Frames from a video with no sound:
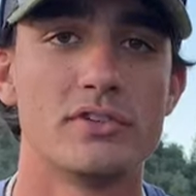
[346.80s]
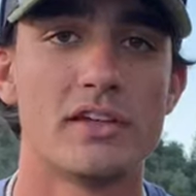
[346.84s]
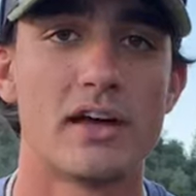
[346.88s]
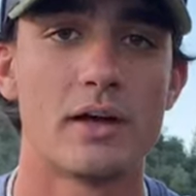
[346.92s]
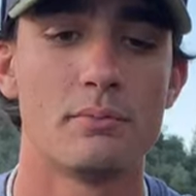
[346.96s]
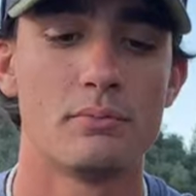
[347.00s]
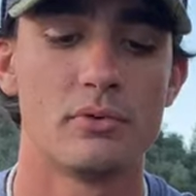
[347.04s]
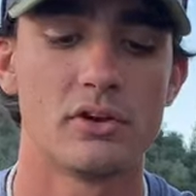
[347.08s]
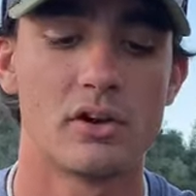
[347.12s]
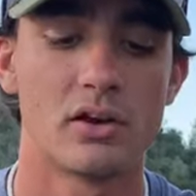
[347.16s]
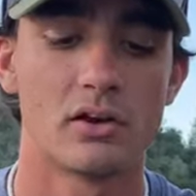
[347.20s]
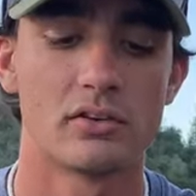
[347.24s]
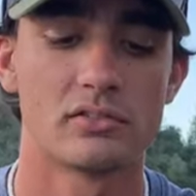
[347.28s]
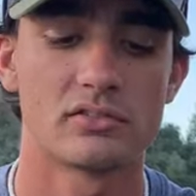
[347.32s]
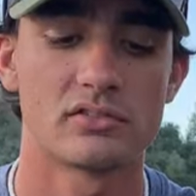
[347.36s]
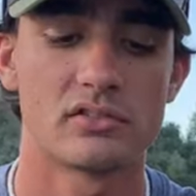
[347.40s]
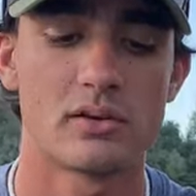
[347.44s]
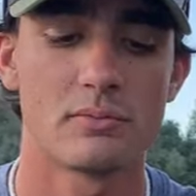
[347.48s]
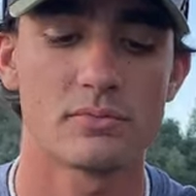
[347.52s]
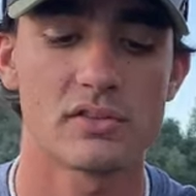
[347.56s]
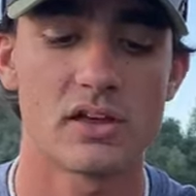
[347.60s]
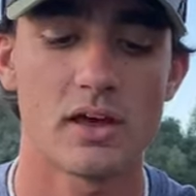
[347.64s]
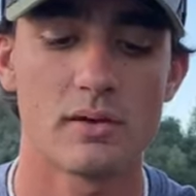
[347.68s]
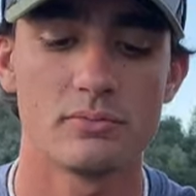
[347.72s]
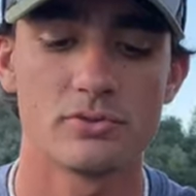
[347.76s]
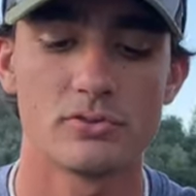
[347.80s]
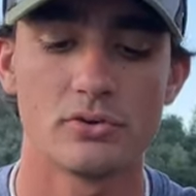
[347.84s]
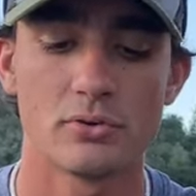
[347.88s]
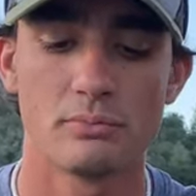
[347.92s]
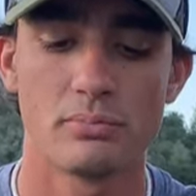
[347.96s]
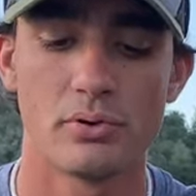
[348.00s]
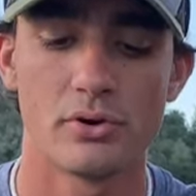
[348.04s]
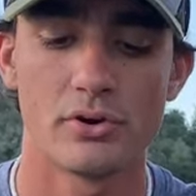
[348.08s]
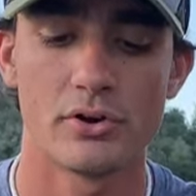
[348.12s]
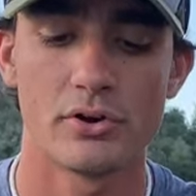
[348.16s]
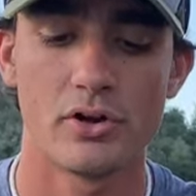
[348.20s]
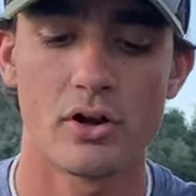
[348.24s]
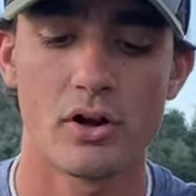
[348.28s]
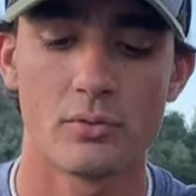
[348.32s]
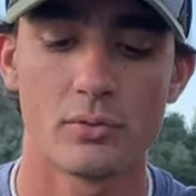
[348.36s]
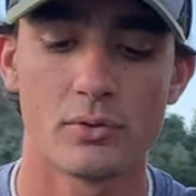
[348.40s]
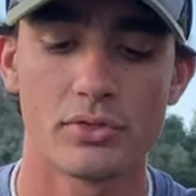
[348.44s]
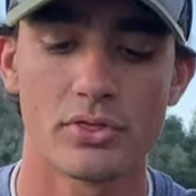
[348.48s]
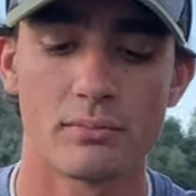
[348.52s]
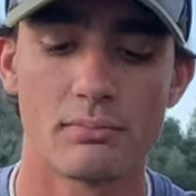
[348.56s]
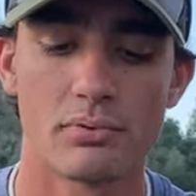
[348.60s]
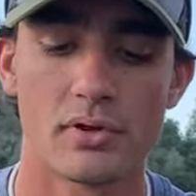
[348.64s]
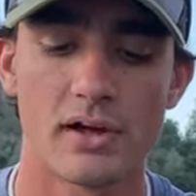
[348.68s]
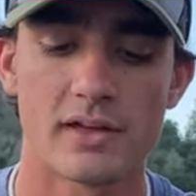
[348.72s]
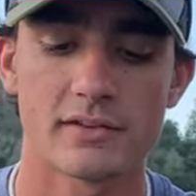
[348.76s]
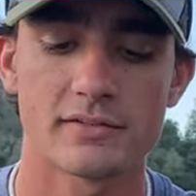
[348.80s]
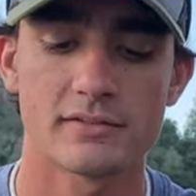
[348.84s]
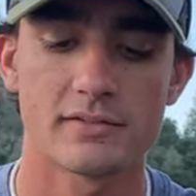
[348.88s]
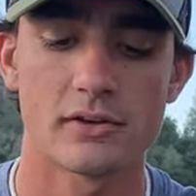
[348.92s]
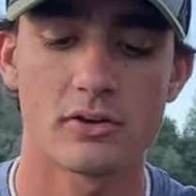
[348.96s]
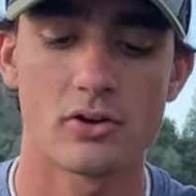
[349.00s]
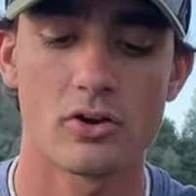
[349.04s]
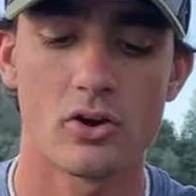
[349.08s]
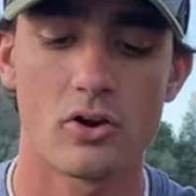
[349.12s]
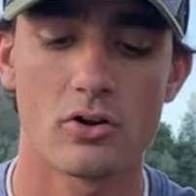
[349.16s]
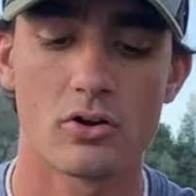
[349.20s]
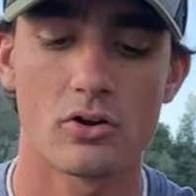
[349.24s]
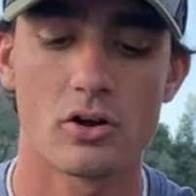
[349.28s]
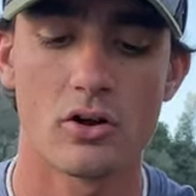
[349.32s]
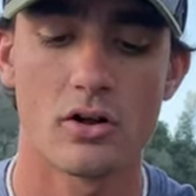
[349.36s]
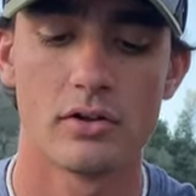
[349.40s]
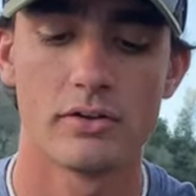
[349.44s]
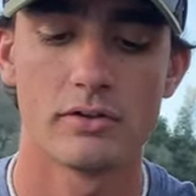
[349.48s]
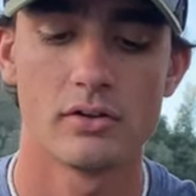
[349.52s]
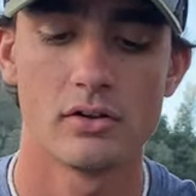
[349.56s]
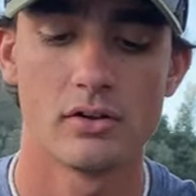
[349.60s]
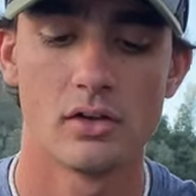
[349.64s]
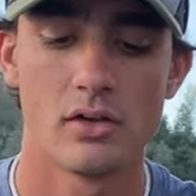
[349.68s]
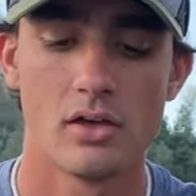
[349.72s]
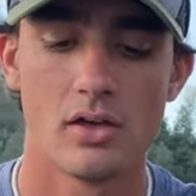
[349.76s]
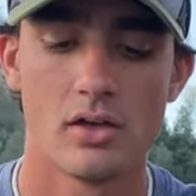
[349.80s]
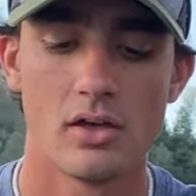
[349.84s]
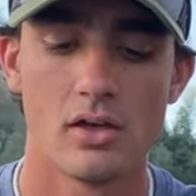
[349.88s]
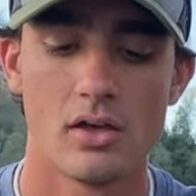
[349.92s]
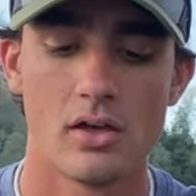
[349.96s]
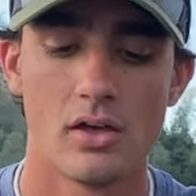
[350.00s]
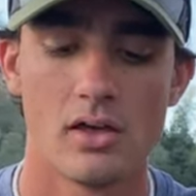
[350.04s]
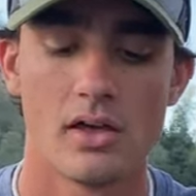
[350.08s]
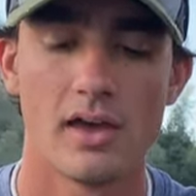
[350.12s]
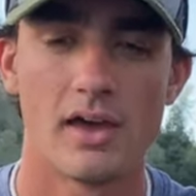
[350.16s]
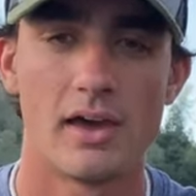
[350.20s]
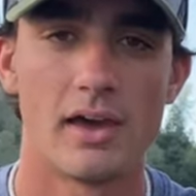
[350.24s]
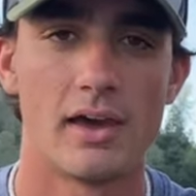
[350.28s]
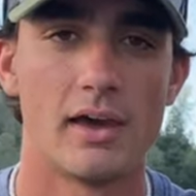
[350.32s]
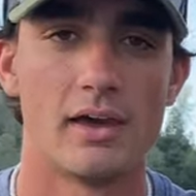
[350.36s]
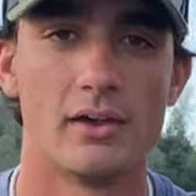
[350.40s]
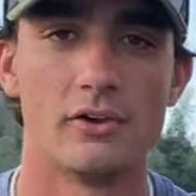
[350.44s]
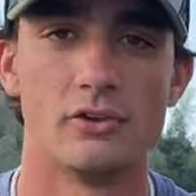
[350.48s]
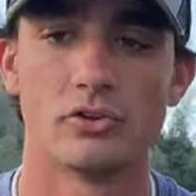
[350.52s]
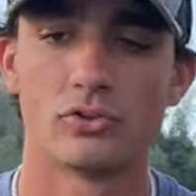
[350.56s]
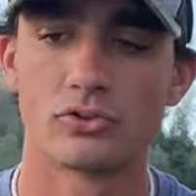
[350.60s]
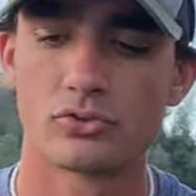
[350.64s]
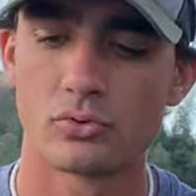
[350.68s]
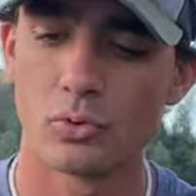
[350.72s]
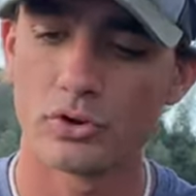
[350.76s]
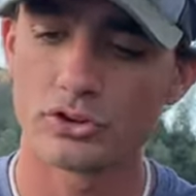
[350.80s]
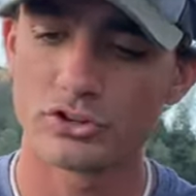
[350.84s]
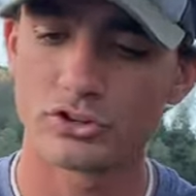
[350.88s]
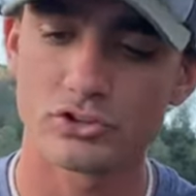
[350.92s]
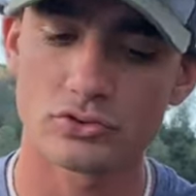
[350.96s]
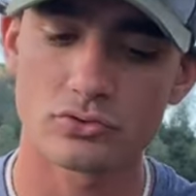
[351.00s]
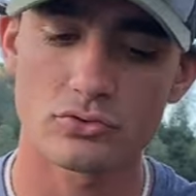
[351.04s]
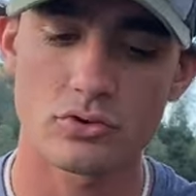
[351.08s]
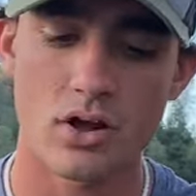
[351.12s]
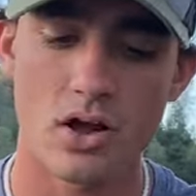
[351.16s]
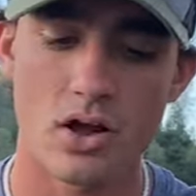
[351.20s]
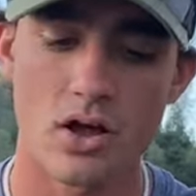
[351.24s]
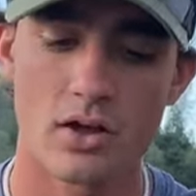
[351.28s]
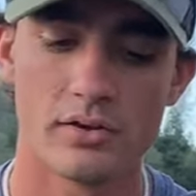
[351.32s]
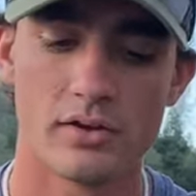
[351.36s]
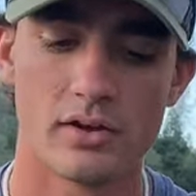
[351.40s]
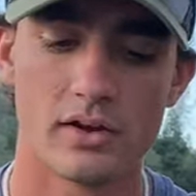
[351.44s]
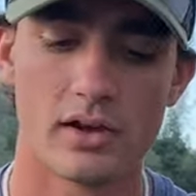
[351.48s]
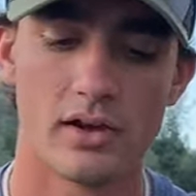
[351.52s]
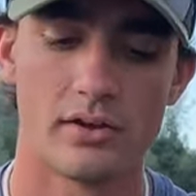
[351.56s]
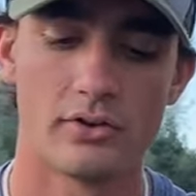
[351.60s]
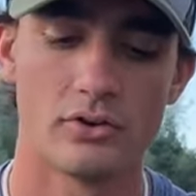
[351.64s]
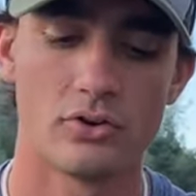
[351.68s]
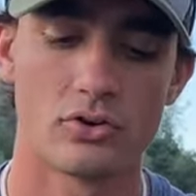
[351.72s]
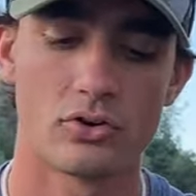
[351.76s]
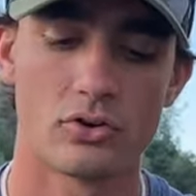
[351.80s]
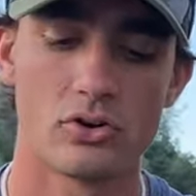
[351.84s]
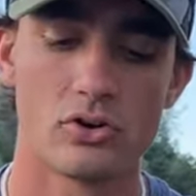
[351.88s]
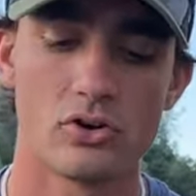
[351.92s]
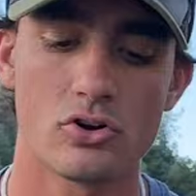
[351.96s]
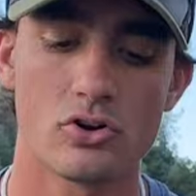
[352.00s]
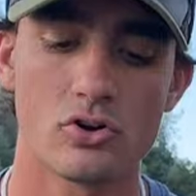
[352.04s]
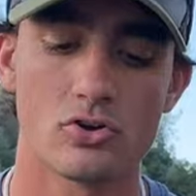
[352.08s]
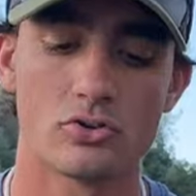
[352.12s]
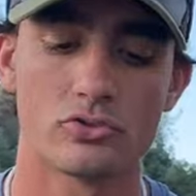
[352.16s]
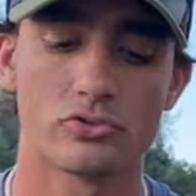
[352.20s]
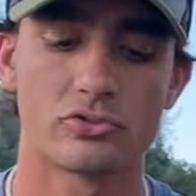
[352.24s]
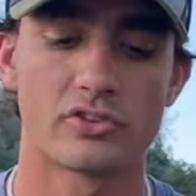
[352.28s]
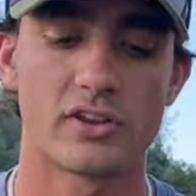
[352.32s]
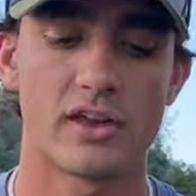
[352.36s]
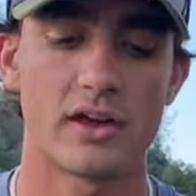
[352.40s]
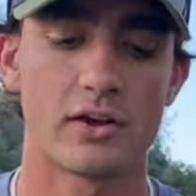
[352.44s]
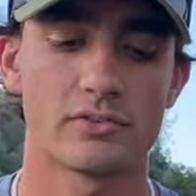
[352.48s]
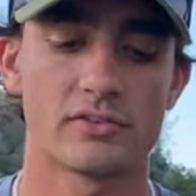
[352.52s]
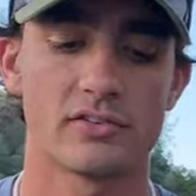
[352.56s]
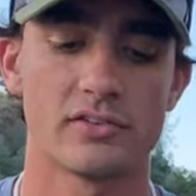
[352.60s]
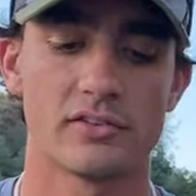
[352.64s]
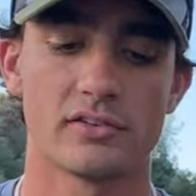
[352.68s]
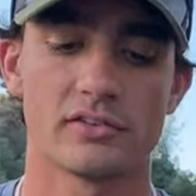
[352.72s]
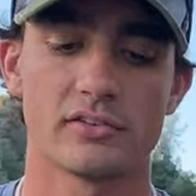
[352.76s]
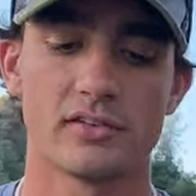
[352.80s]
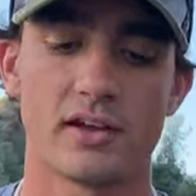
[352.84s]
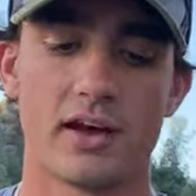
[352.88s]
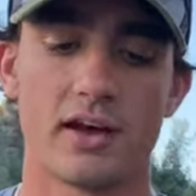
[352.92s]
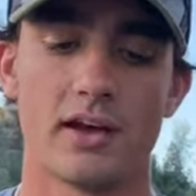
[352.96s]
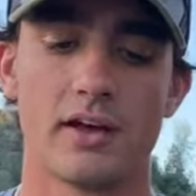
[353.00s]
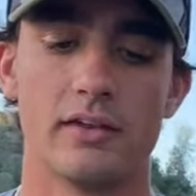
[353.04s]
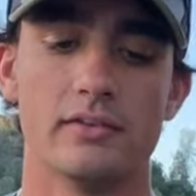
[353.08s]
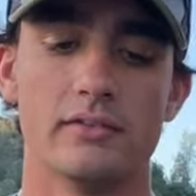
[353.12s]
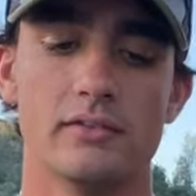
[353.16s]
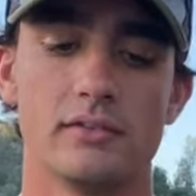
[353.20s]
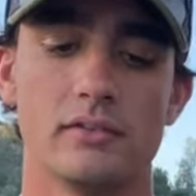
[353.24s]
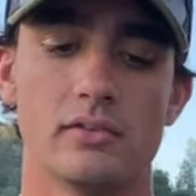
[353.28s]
that because sometimes you'll put it on with the plastic guard on and you'll twitch your rod and your hook will stay out to the side.